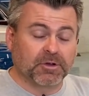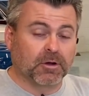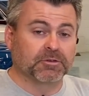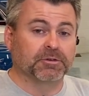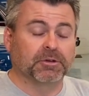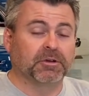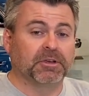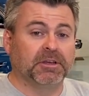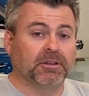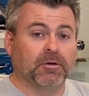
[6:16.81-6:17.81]
cars are
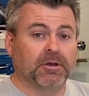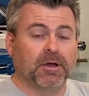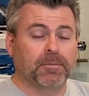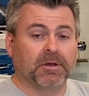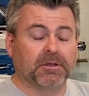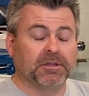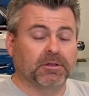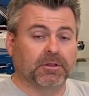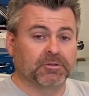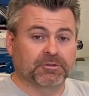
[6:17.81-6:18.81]
getting loaded up on an
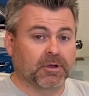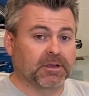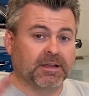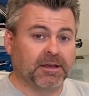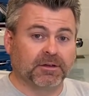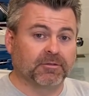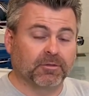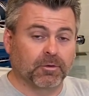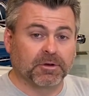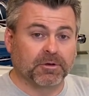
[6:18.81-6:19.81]
enclosed truck and heading to
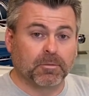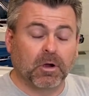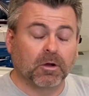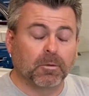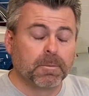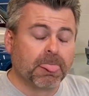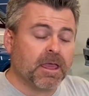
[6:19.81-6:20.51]
Florida tomorrow.